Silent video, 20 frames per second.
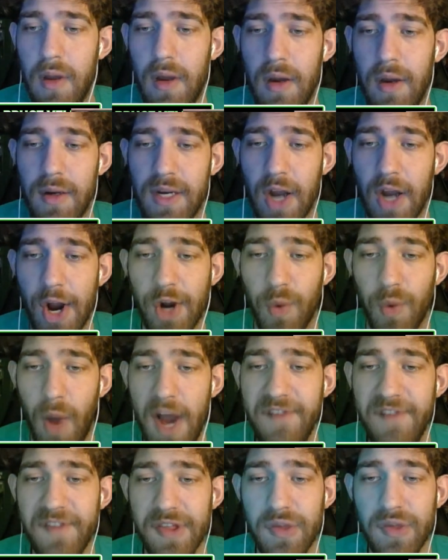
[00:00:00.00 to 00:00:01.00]
Derrick
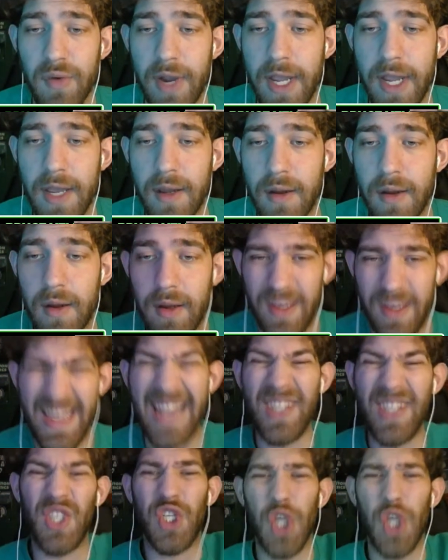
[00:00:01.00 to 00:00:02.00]
White for three.
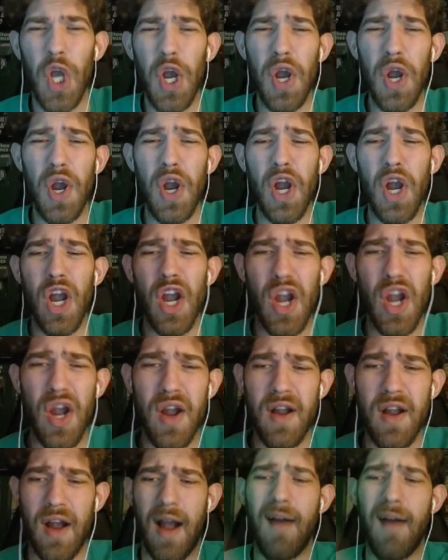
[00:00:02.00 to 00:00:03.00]
Yes, sir.
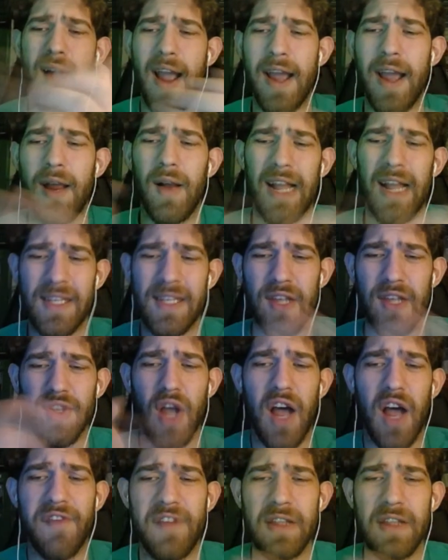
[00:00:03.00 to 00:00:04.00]
All right, let's get this
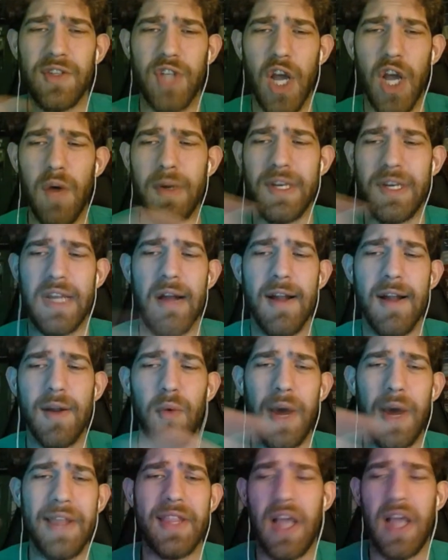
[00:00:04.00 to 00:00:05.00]
offense going. Derrick
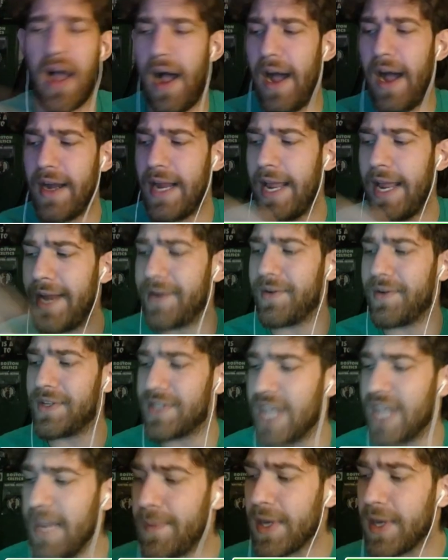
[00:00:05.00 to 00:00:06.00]
White, the hot hand. Let's
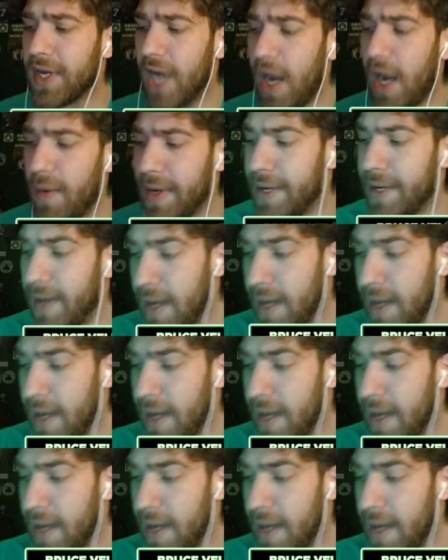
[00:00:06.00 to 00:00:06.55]
keep it going.